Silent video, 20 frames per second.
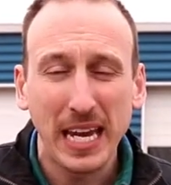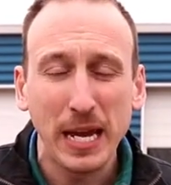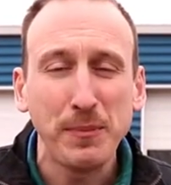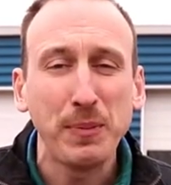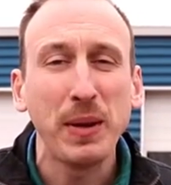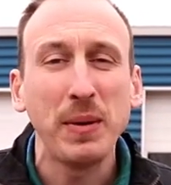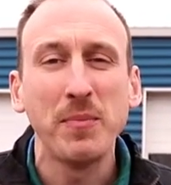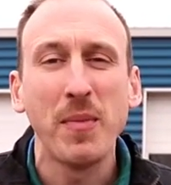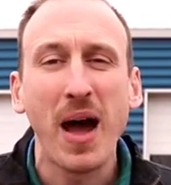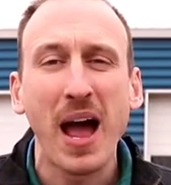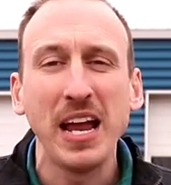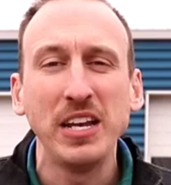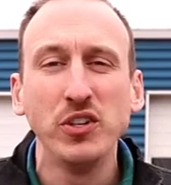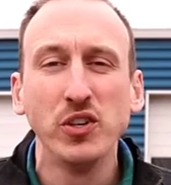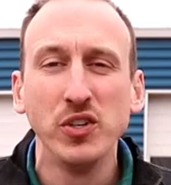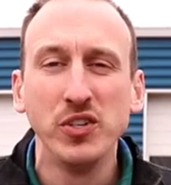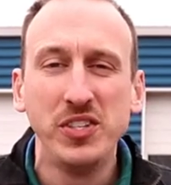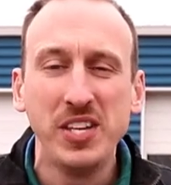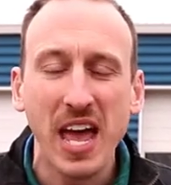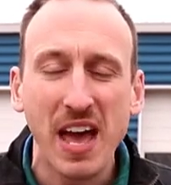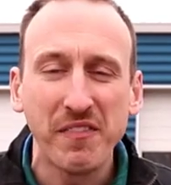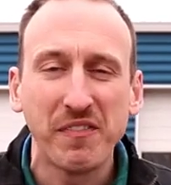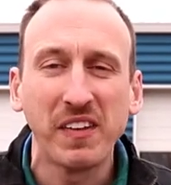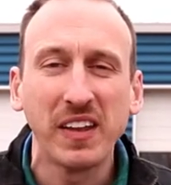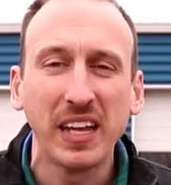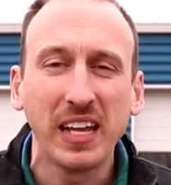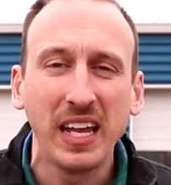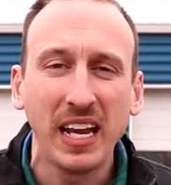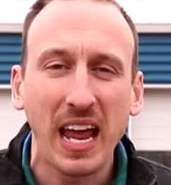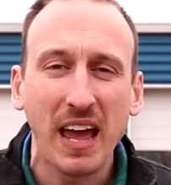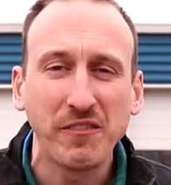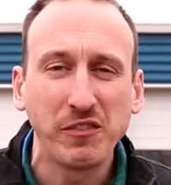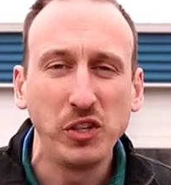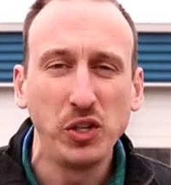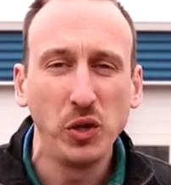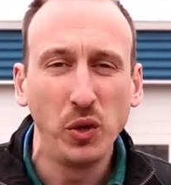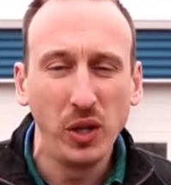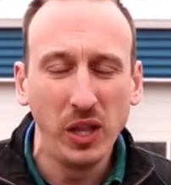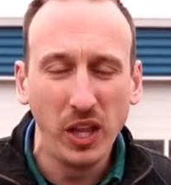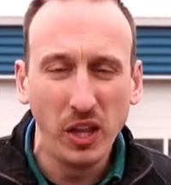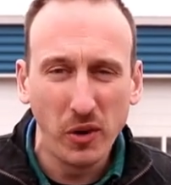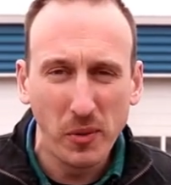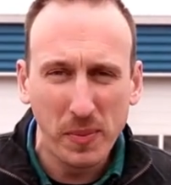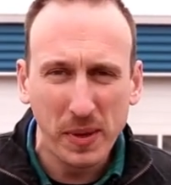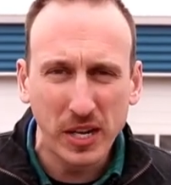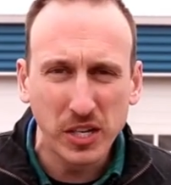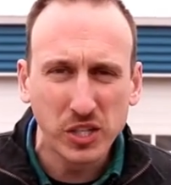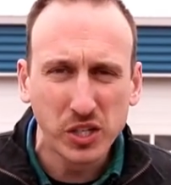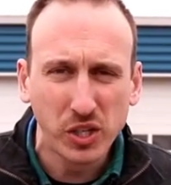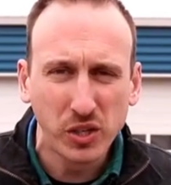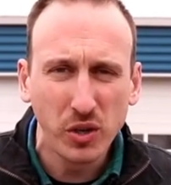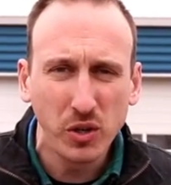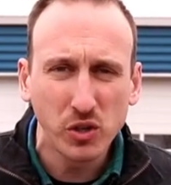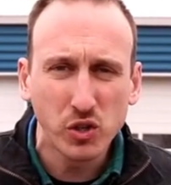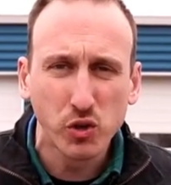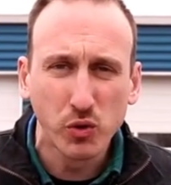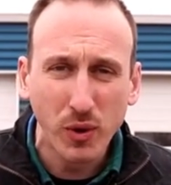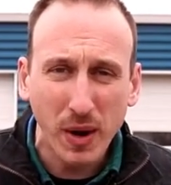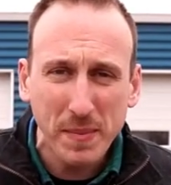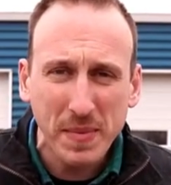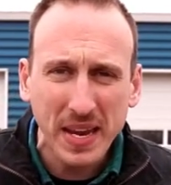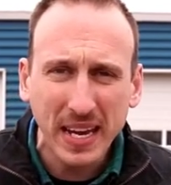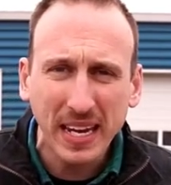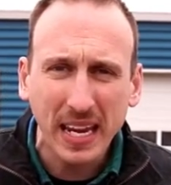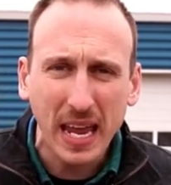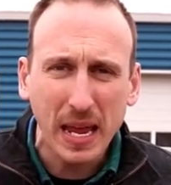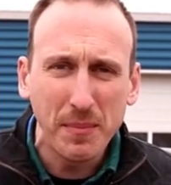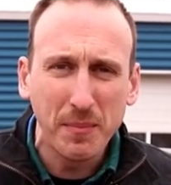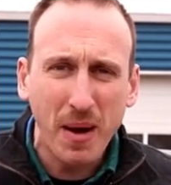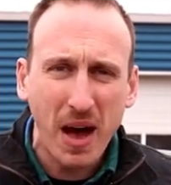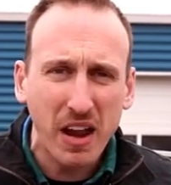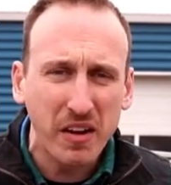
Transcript: Keep in mind, you're definitely gonna have to do a little bit of trimming and